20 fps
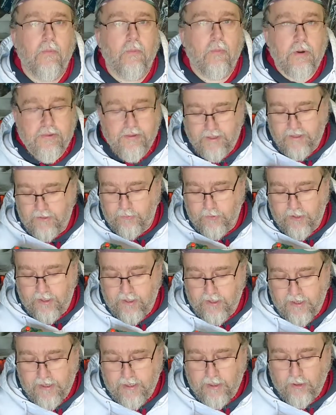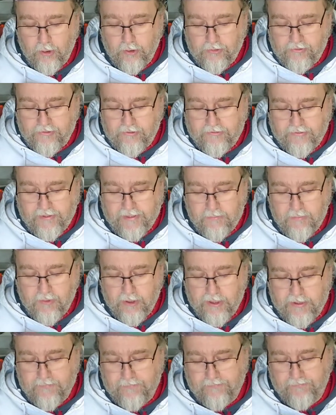One thing is we lost the sling
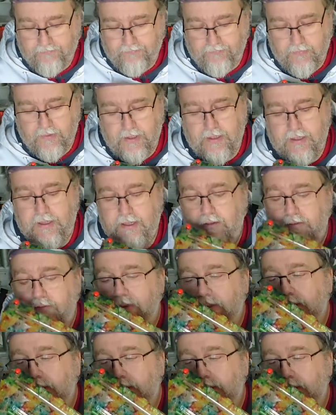point for